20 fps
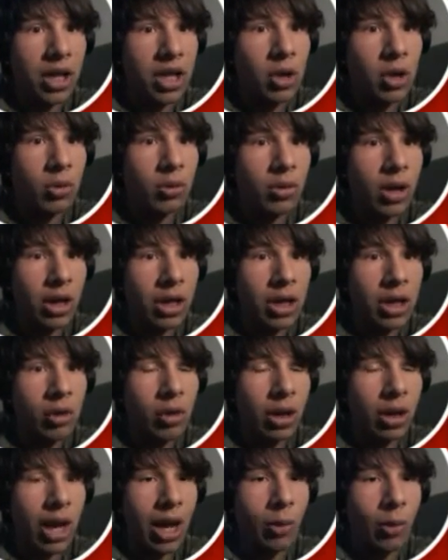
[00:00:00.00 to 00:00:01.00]
No, not you.
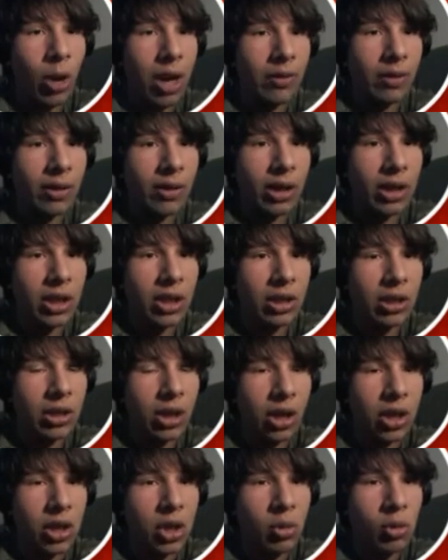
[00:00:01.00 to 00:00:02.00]
Not you. I'm not
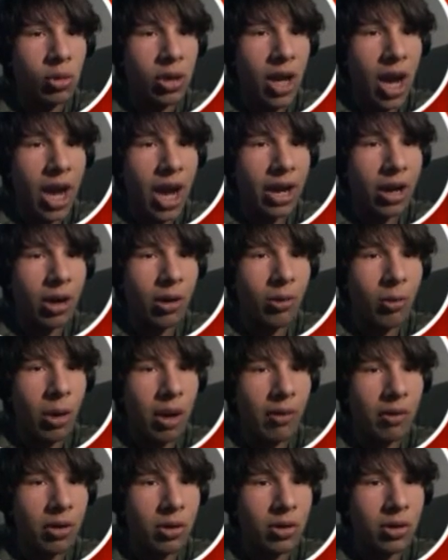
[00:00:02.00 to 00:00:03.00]
waving. Not you,
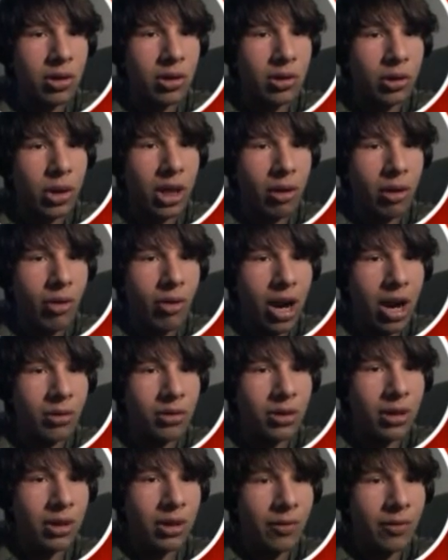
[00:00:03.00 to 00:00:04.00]
guy. Uh, waving your thing
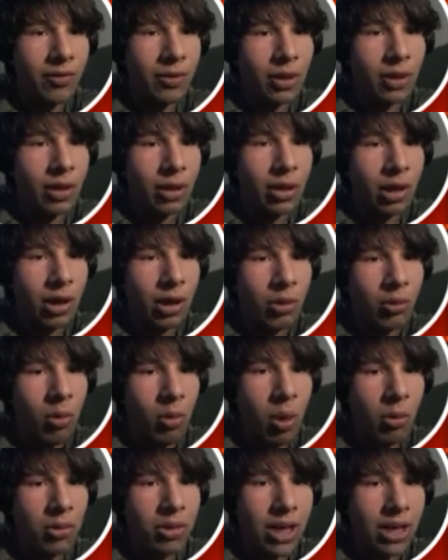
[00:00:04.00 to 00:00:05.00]
around.
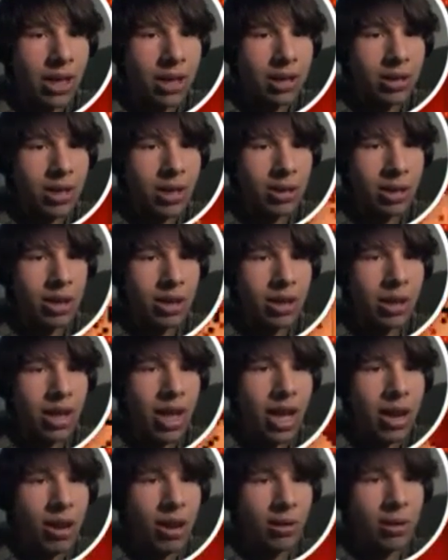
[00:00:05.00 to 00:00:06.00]
What was that?
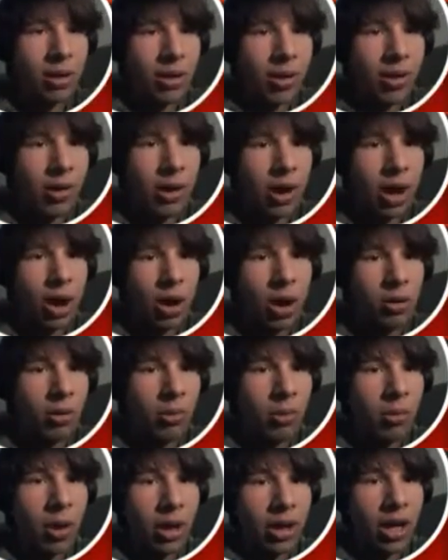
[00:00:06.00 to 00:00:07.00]
That's a cloud.
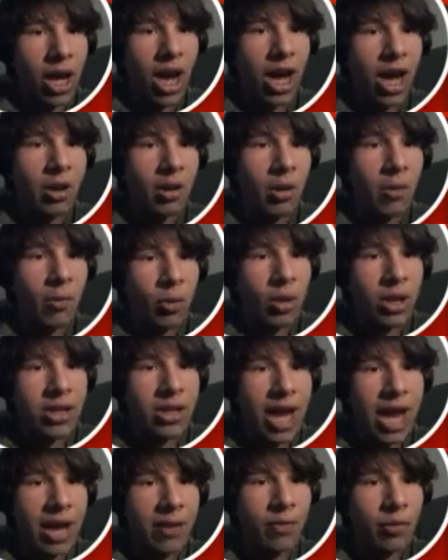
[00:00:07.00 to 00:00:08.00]
Oh my God!
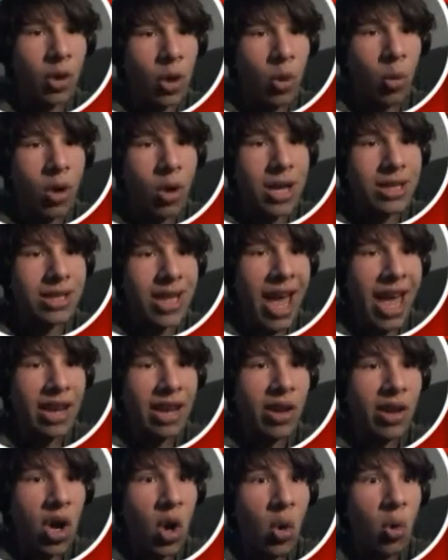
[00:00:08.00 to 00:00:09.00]
What is that? What
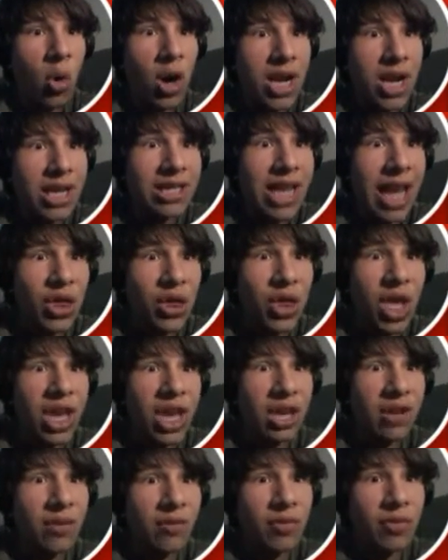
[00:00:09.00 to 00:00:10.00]
is that? What is
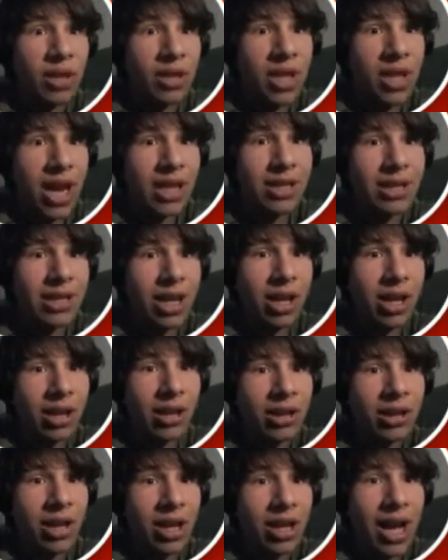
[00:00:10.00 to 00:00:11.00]
that thing?
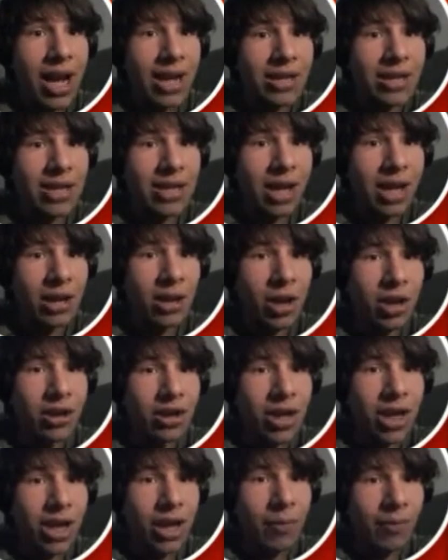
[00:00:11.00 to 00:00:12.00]
That's un. Uh, that's
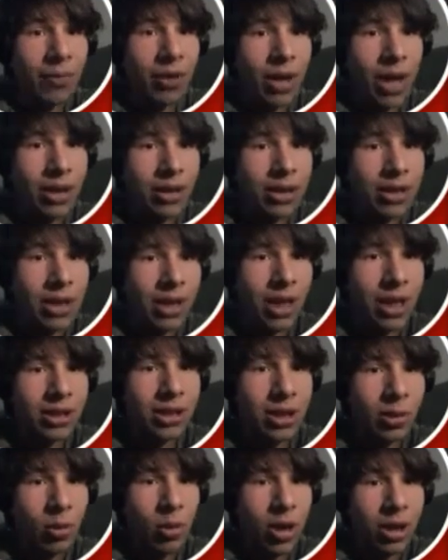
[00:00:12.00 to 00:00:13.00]
not a good thing.
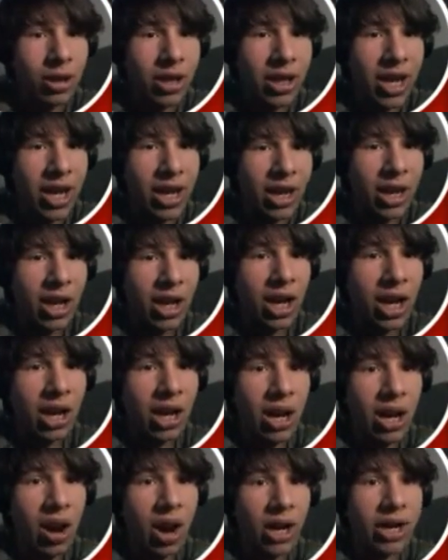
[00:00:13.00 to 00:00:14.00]
That's that's a weird
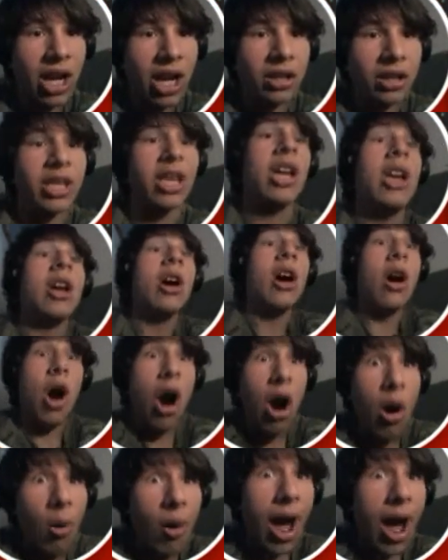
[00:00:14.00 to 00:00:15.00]
thing. Oh, I killed
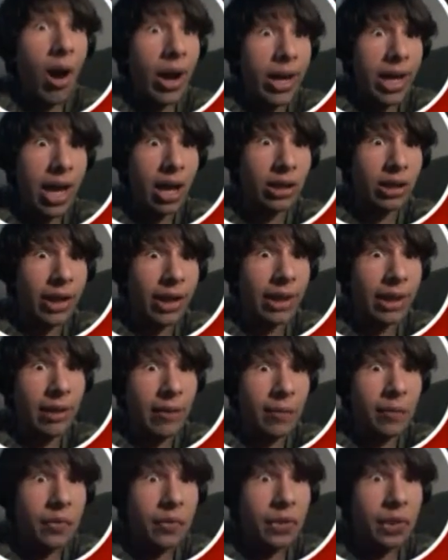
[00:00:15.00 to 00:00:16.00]
it. Oh wow, I
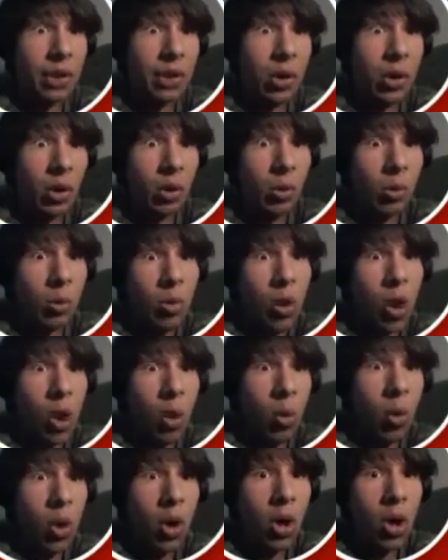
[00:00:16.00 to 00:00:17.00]
killed it.
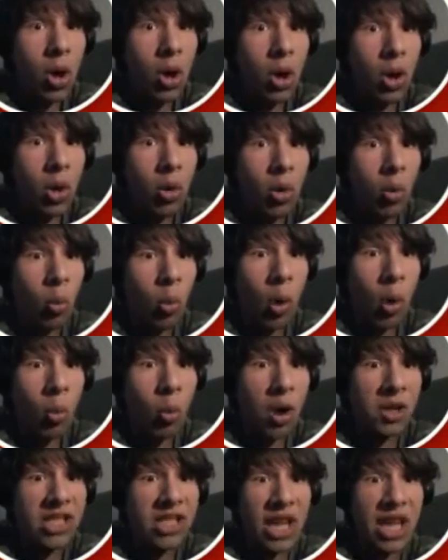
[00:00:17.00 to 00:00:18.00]
Whoa,
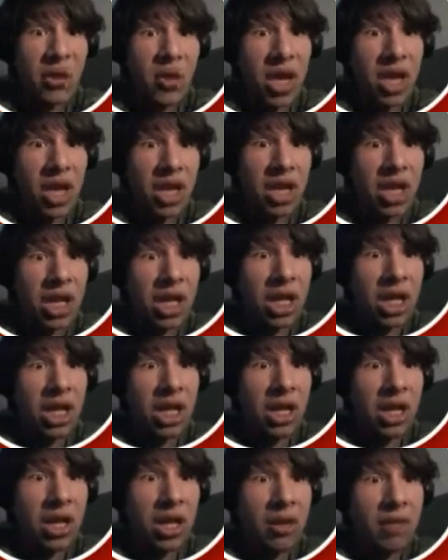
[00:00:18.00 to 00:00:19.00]
what was that
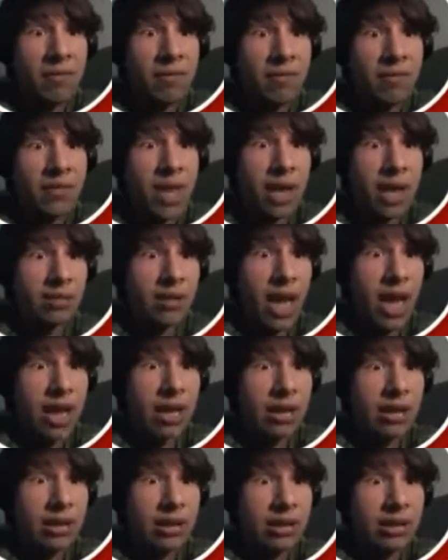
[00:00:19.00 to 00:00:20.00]
thing?
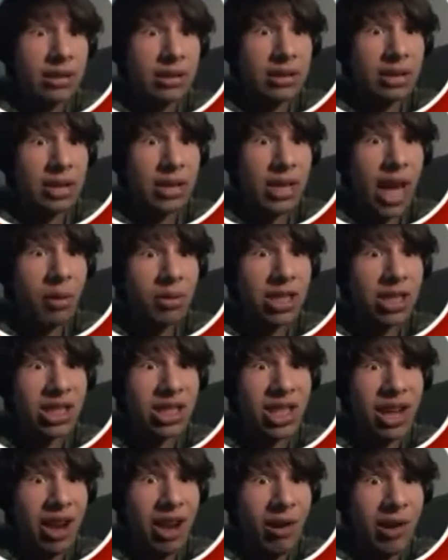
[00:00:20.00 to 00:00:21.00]
that that
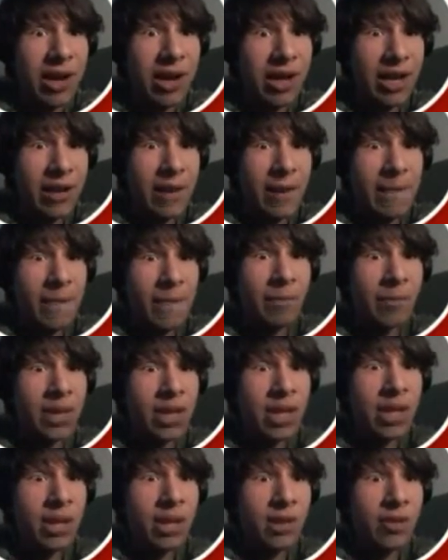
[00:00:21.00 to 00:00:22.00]
that was scary.
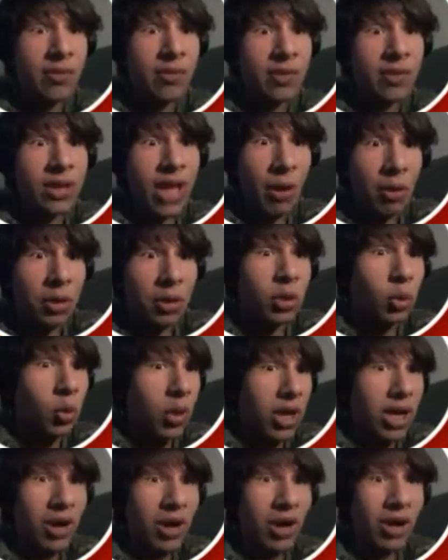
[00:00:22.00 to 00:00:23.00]

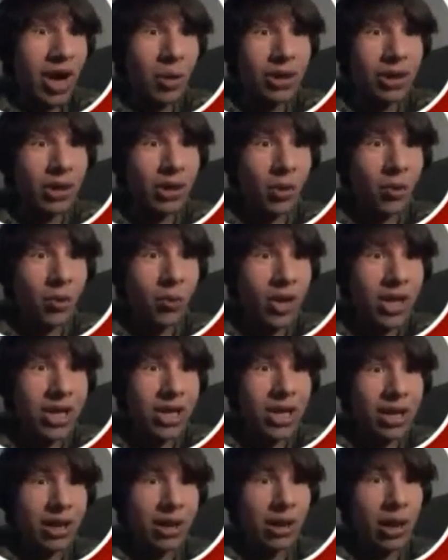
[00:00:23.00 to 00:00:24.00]
That was weird. That was a
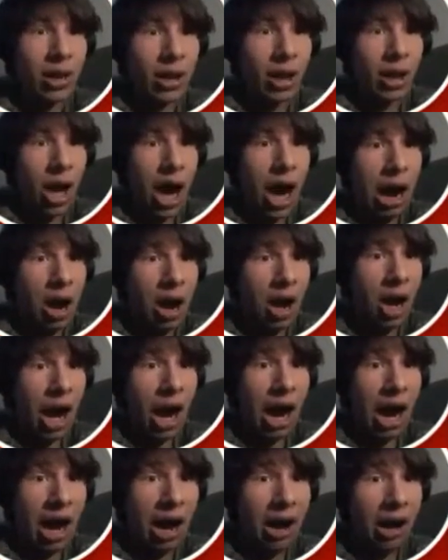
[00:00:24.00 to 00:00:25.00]
little freaky. Oh,
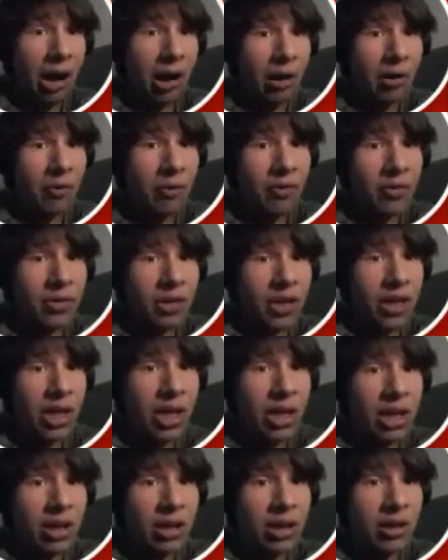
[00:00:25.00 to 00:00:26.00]
oh, oh. All
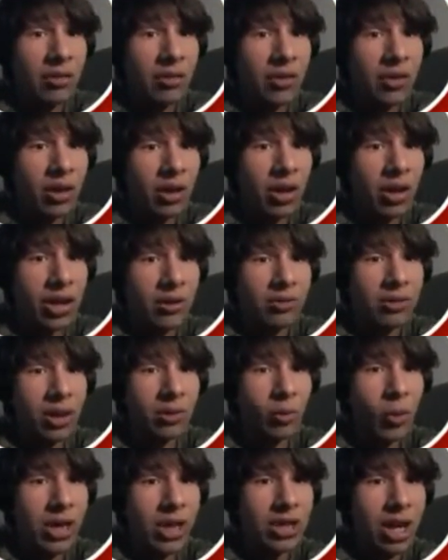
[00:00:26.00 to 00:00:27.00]

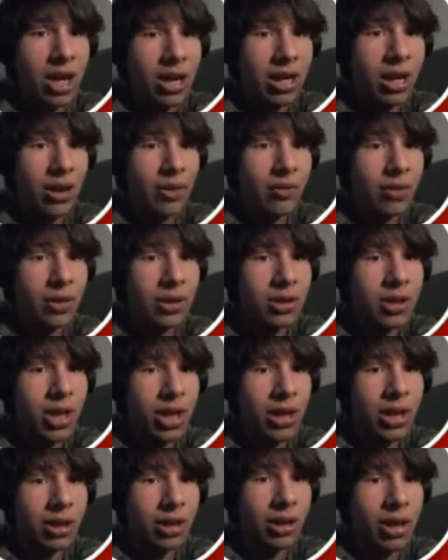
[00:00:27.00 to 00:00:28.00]
right, wait, duck,
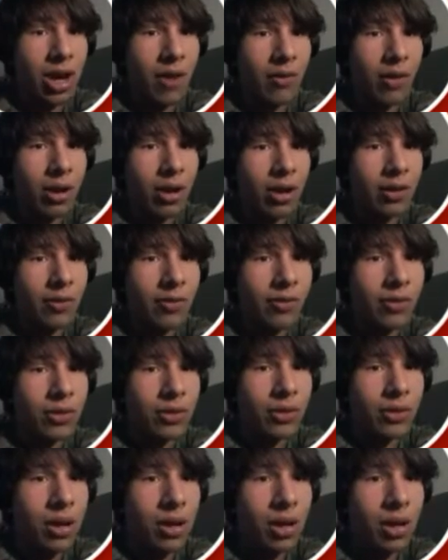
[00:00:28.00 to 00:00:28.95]
duck under undercover.